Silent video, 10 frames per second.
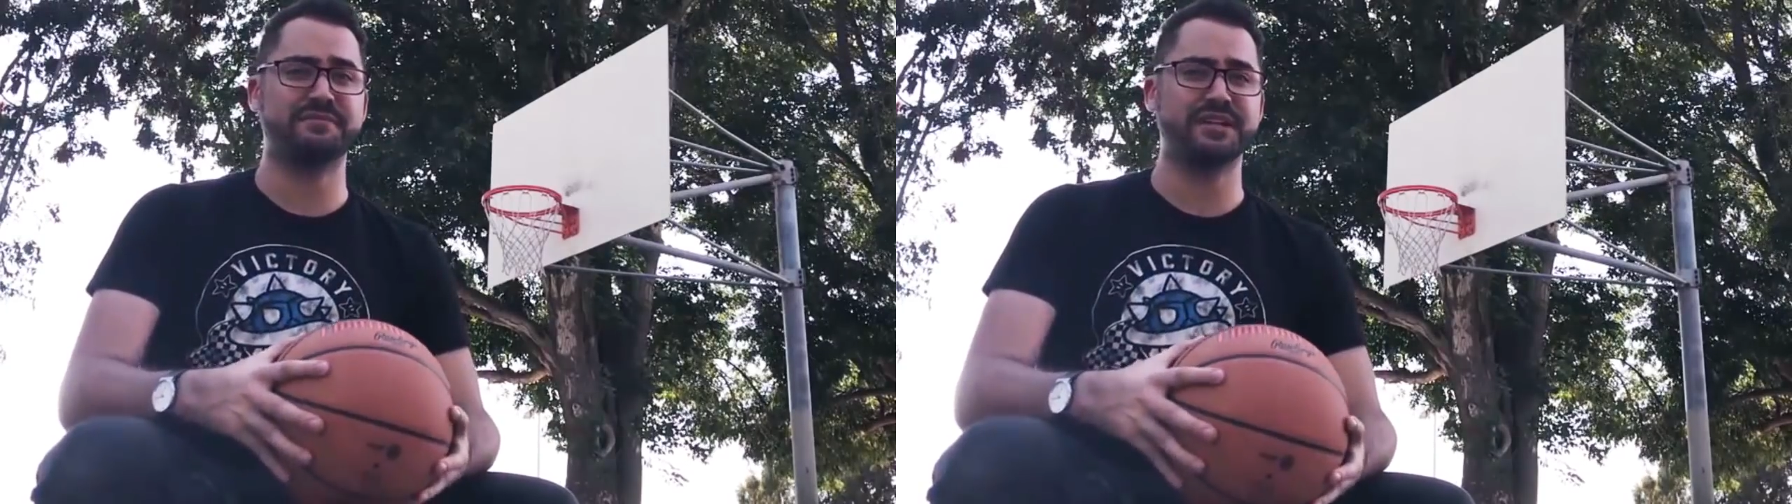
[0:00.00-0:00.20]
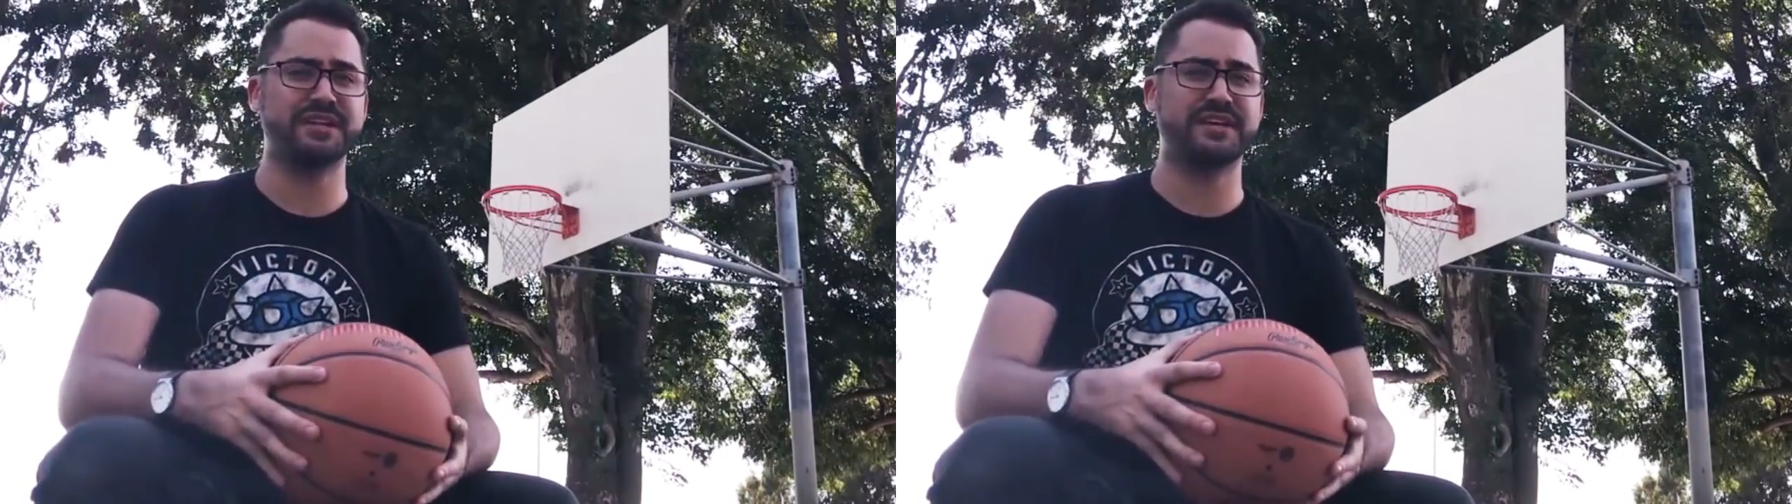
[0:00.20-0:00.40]

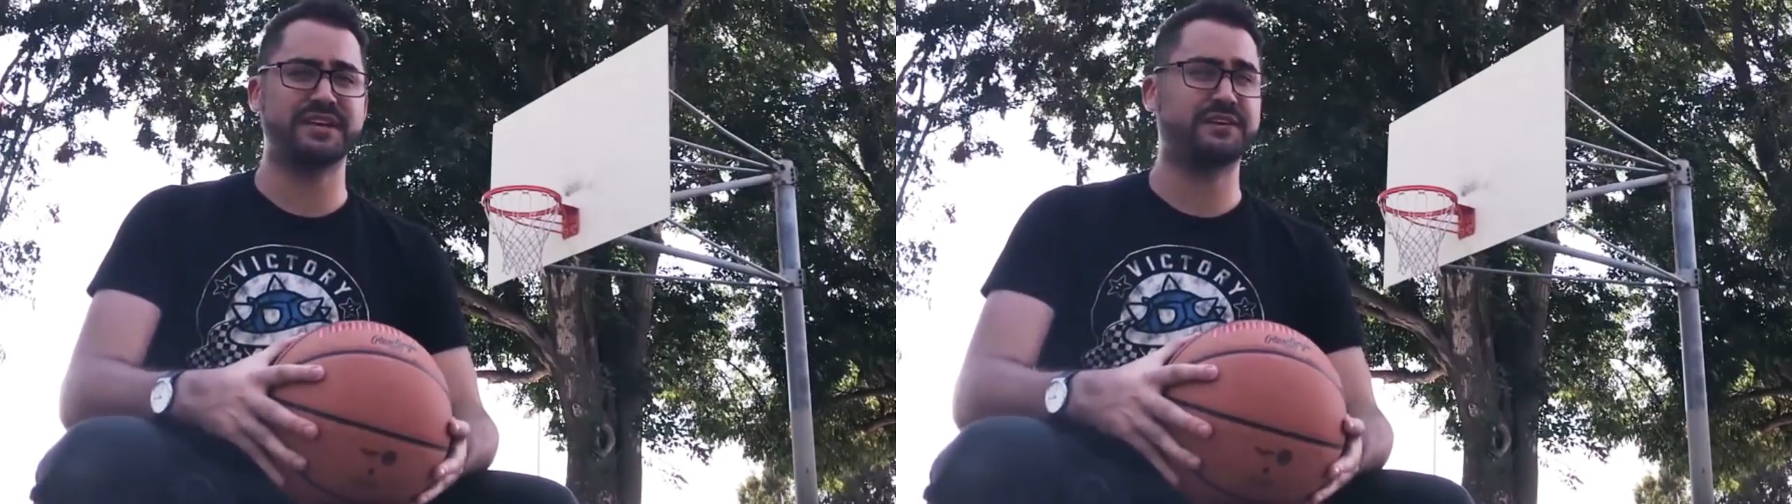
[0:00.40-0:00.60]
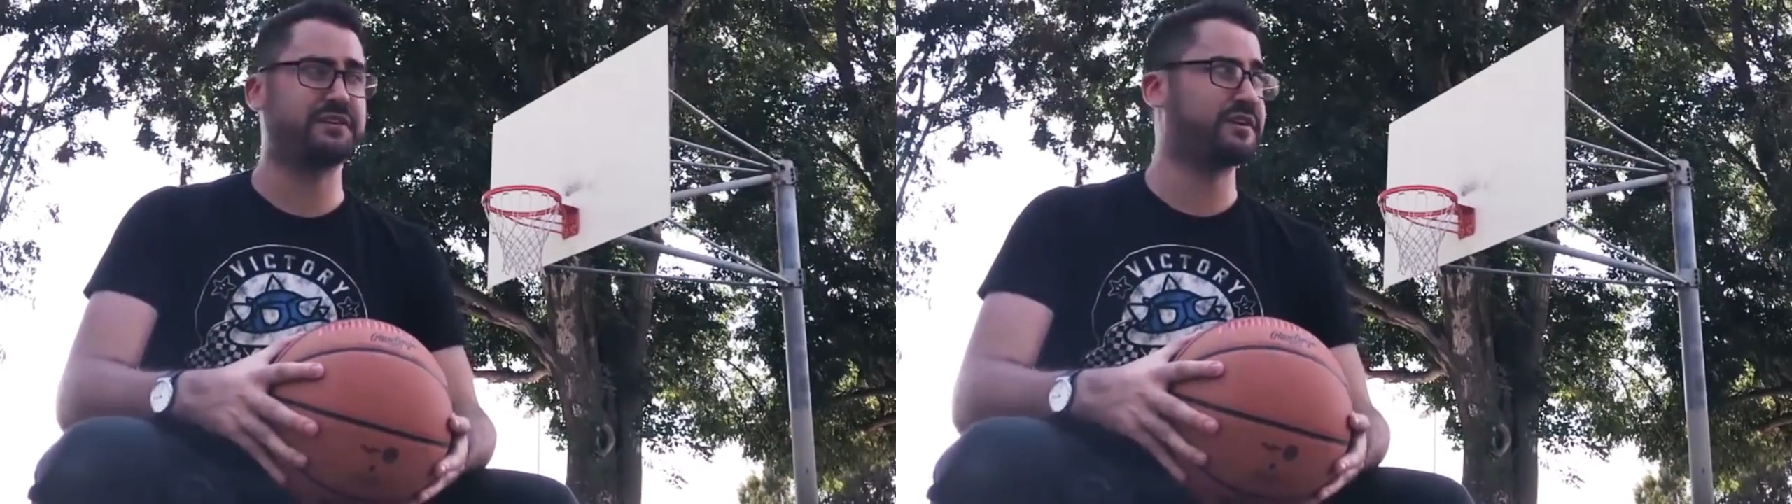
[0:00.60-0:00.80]
really
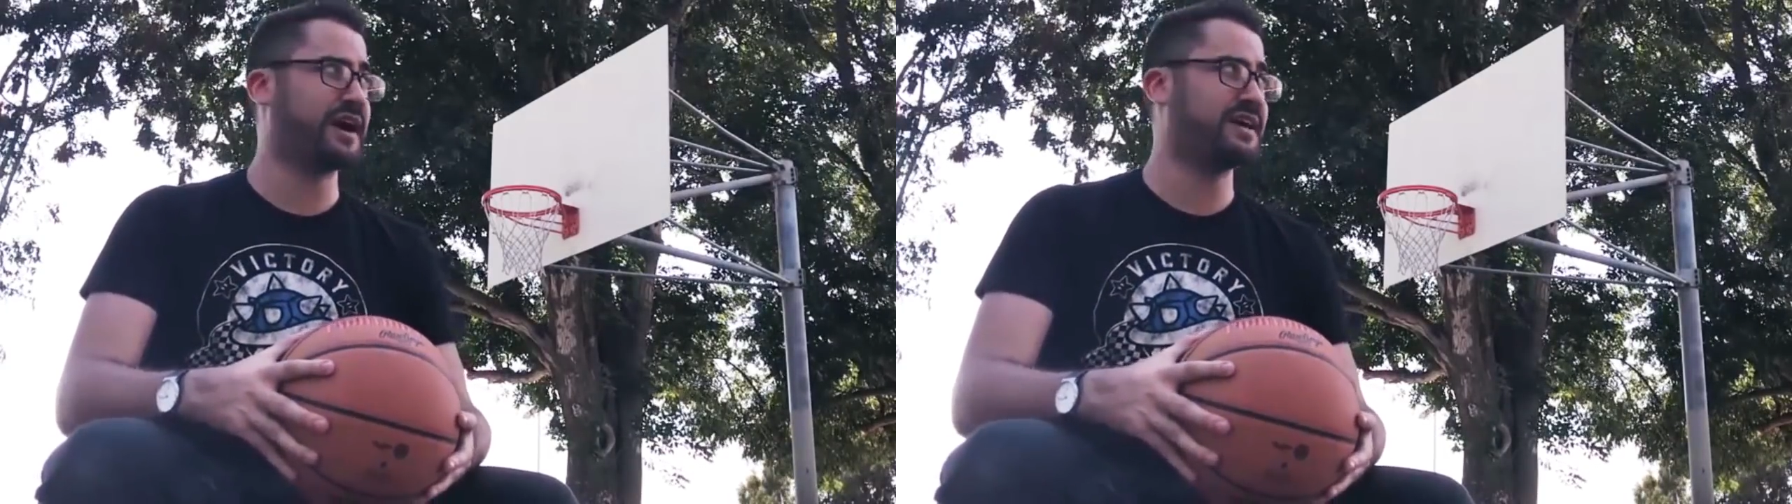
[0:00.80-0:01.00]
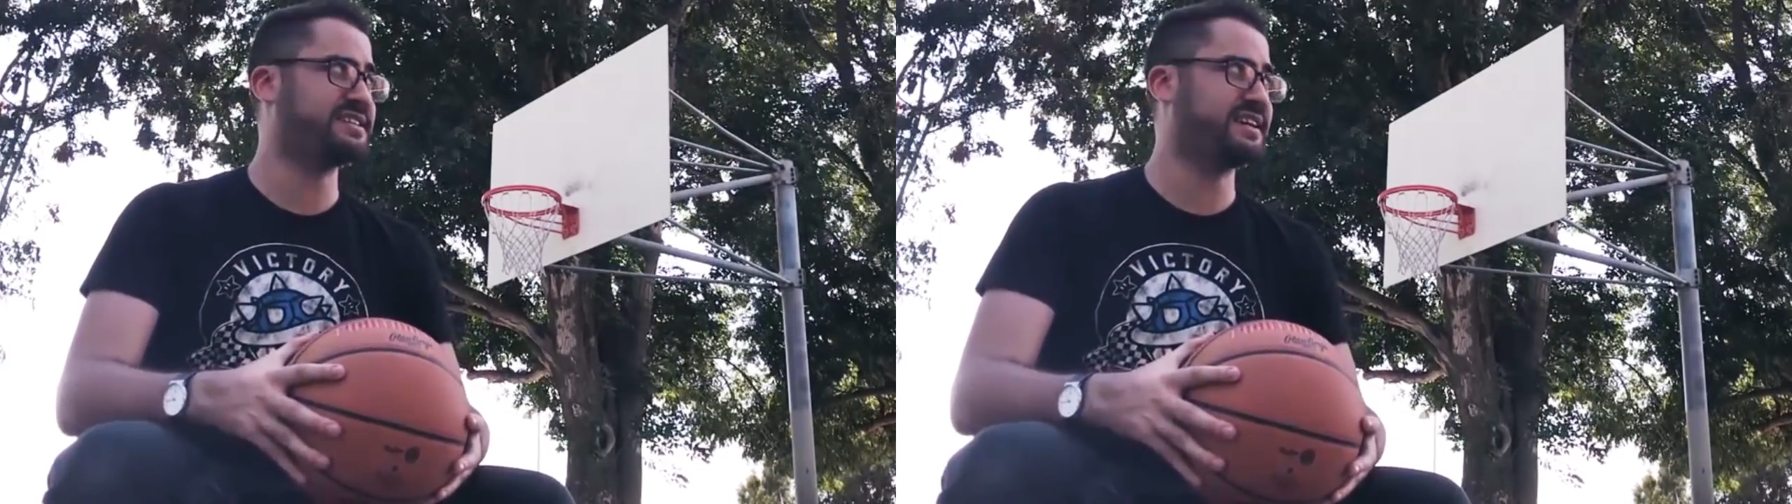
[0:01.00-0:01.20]
a good
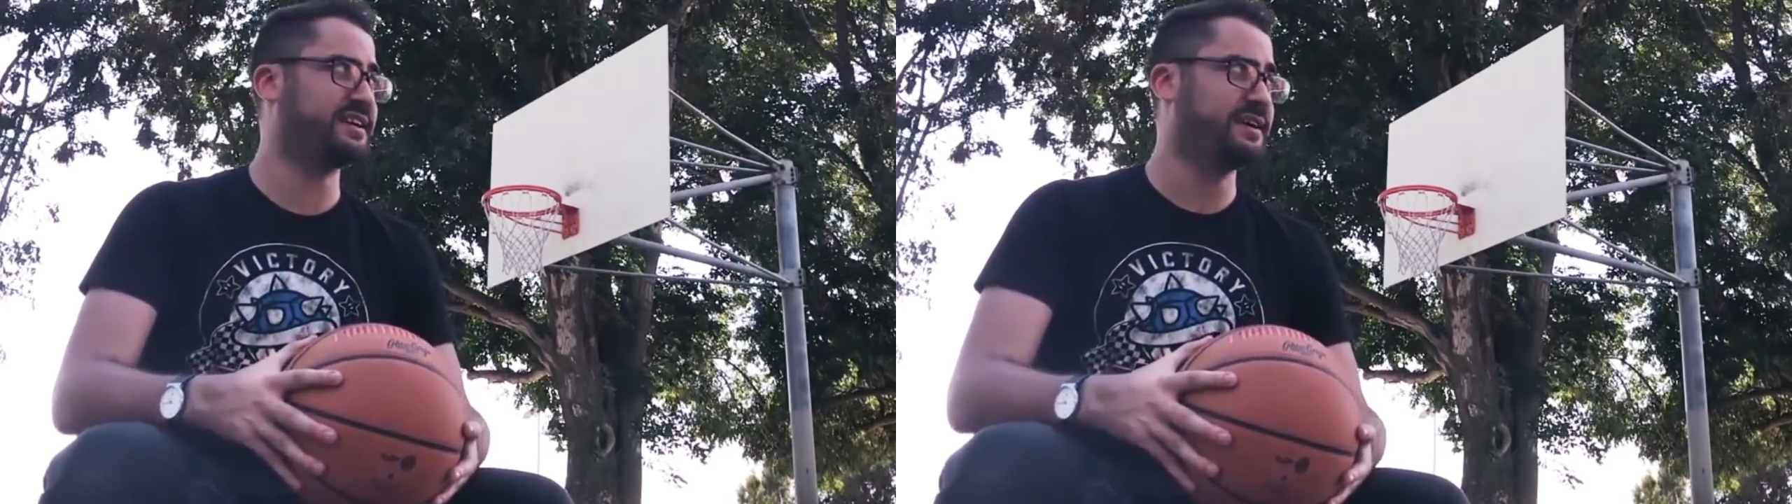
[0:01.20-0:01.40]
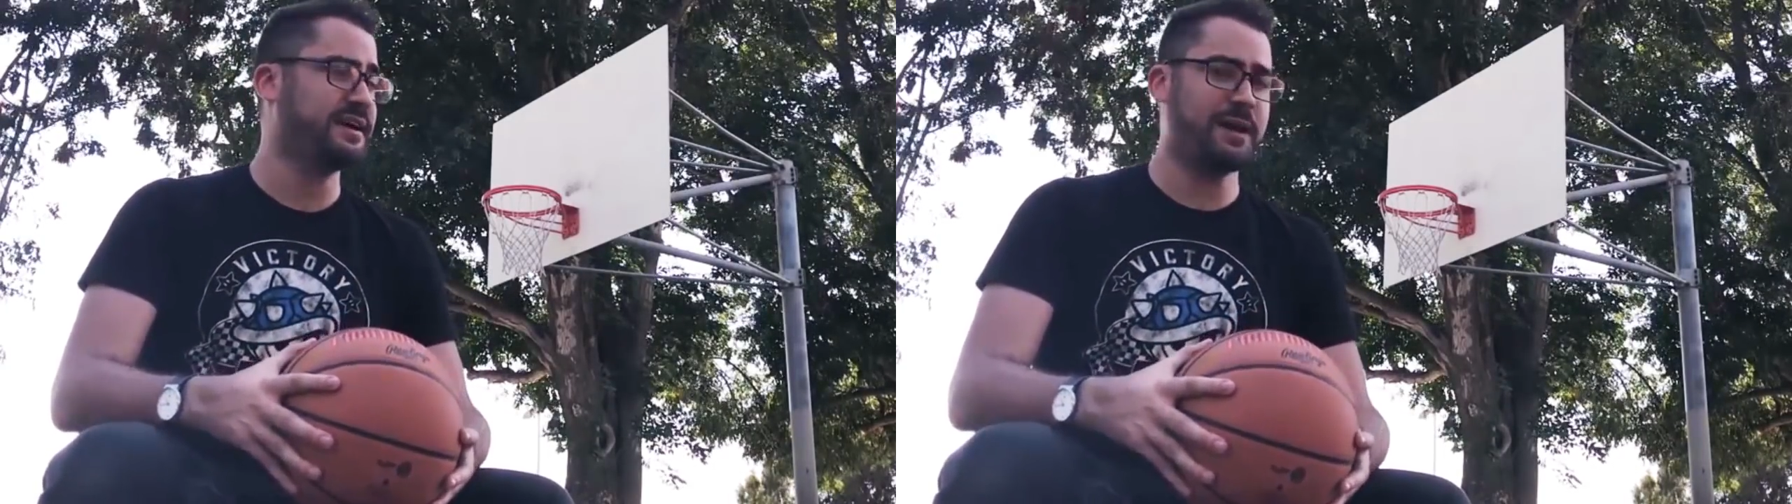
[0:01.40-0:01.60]
idea?